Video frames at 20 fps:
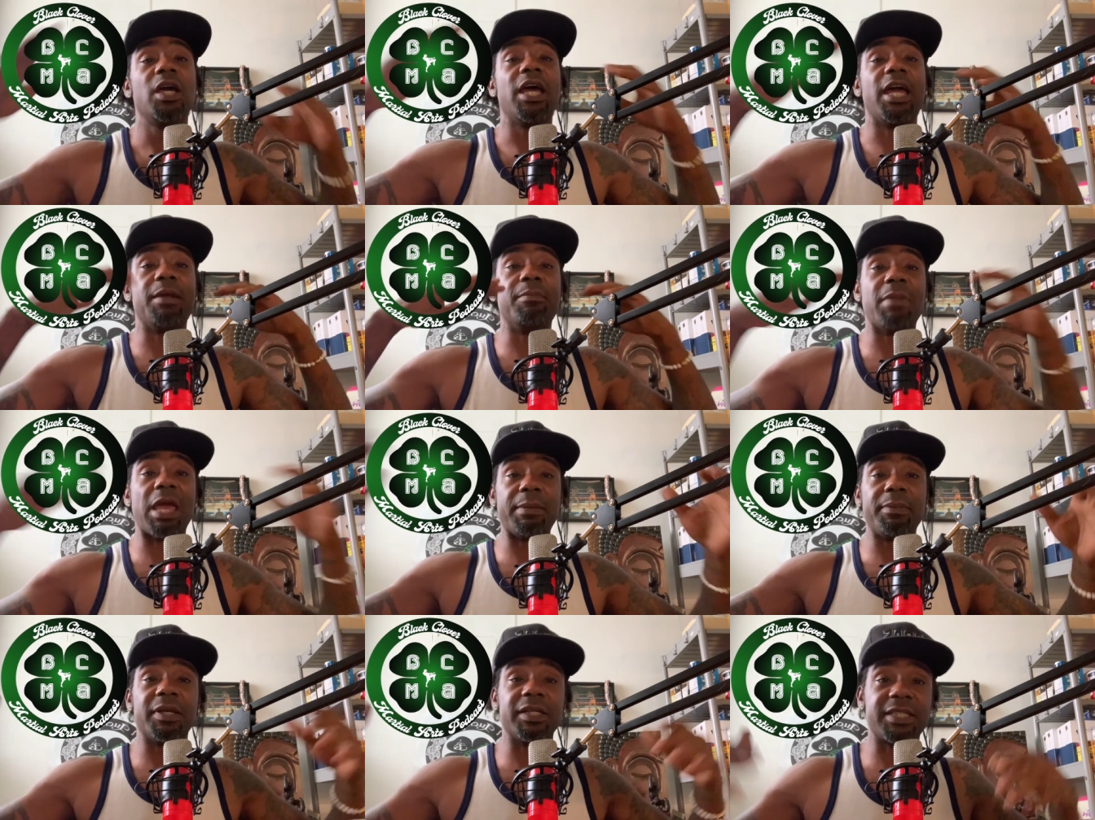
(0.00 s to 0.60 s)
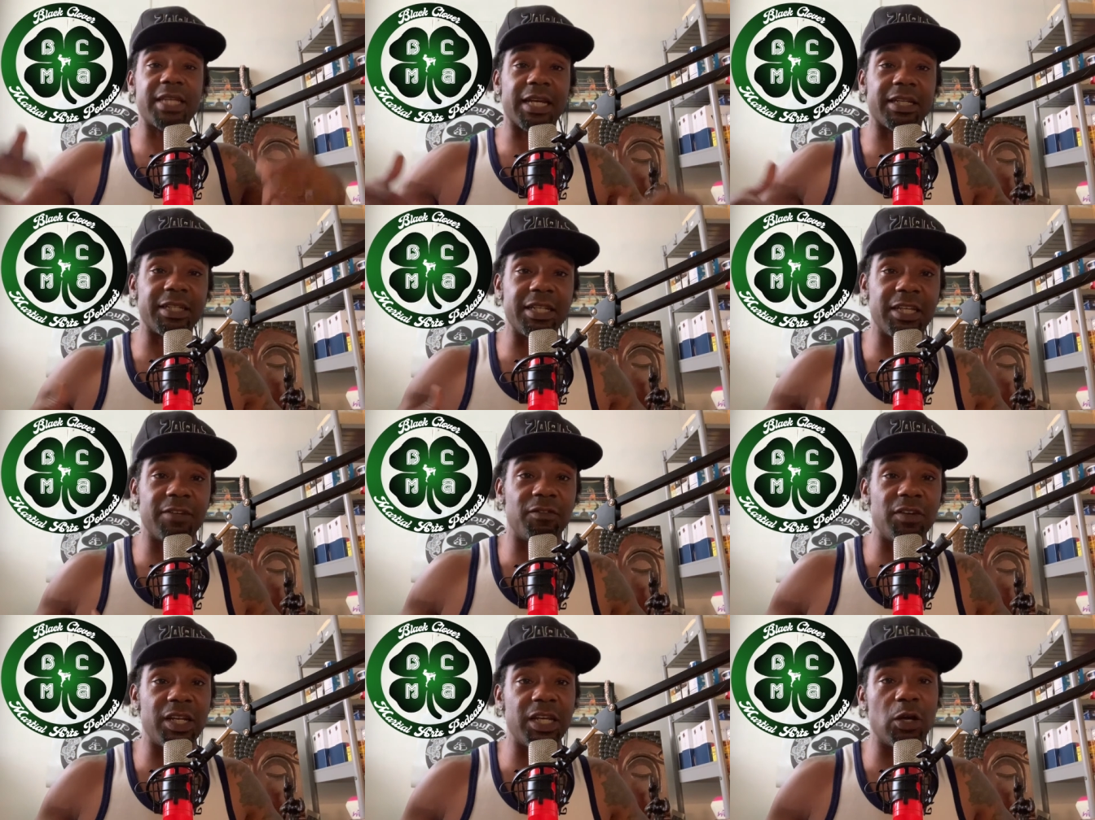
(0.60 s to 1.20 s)
And maybe a
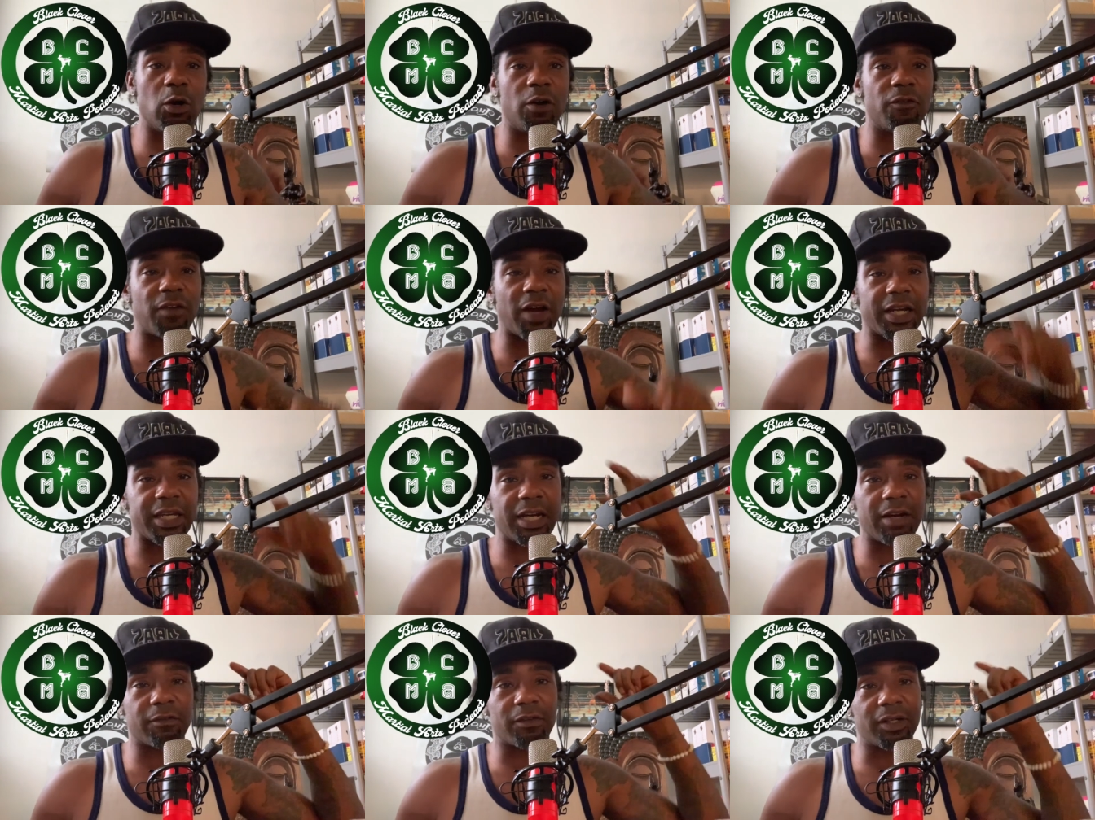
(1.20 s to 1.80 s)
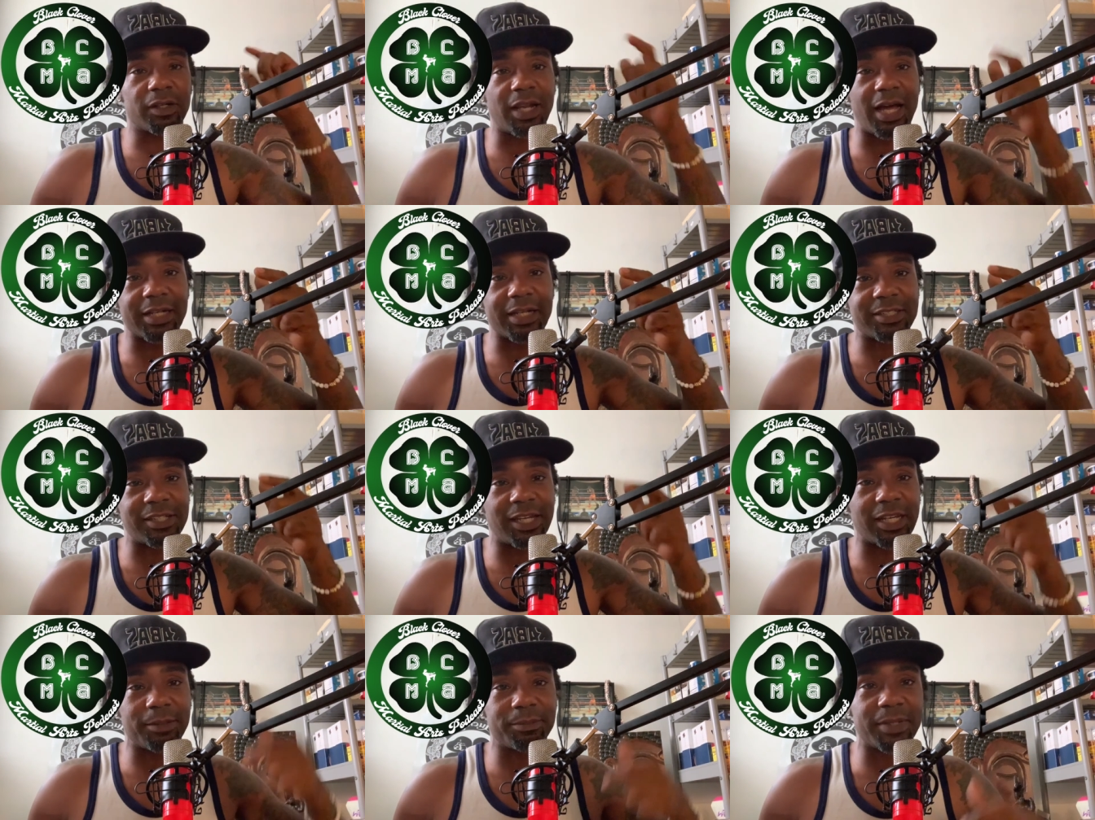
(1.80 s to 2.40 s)
technique video if I can ever
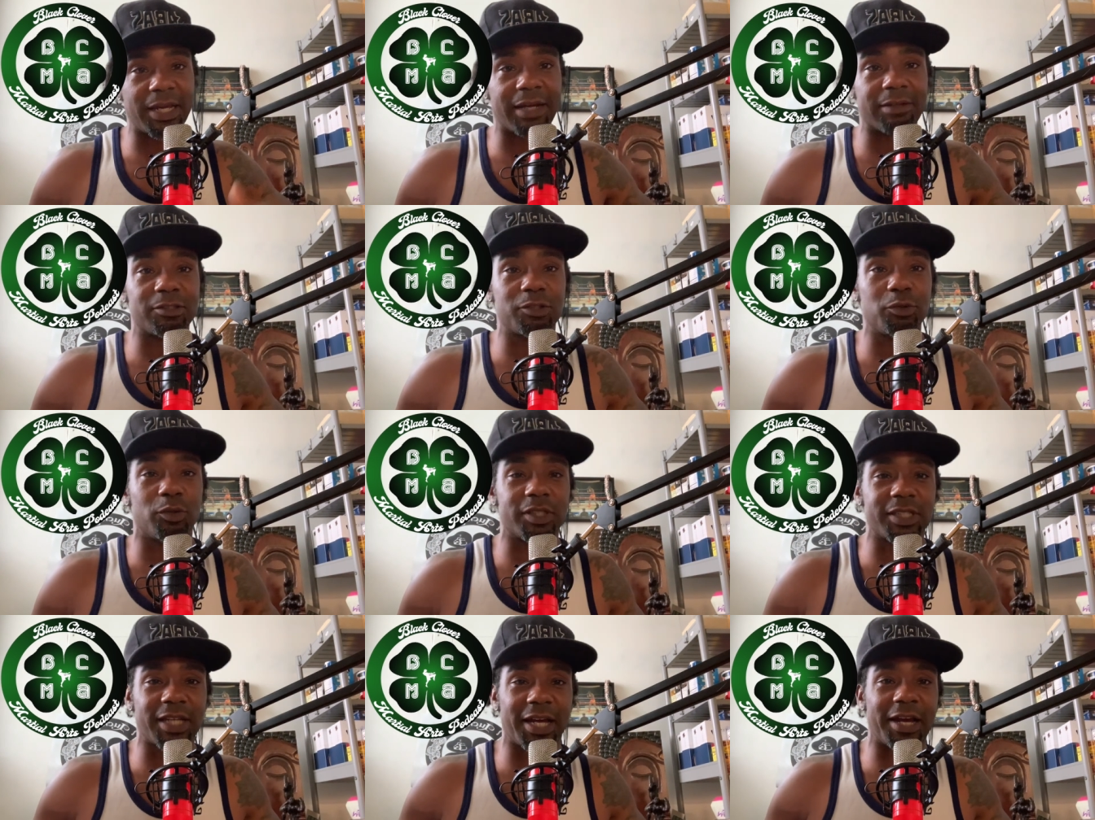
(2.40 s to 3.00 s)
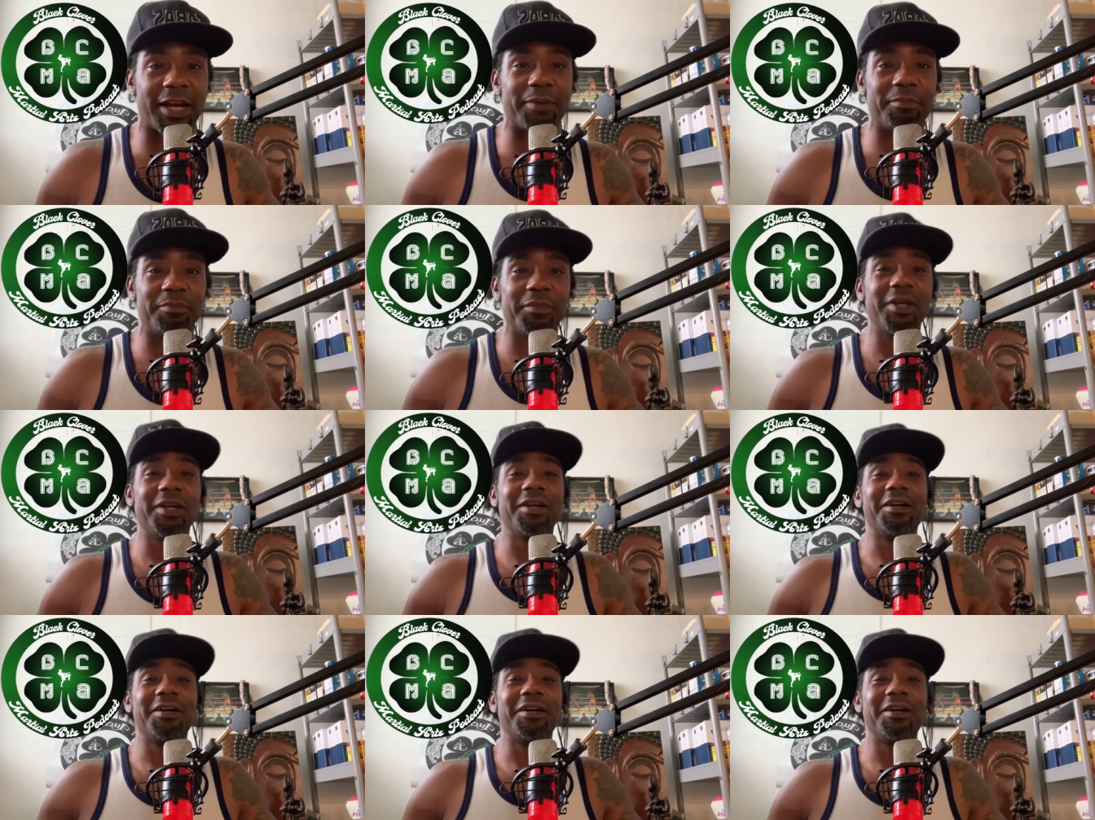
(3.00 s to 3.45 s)
lock Jacob down to a time.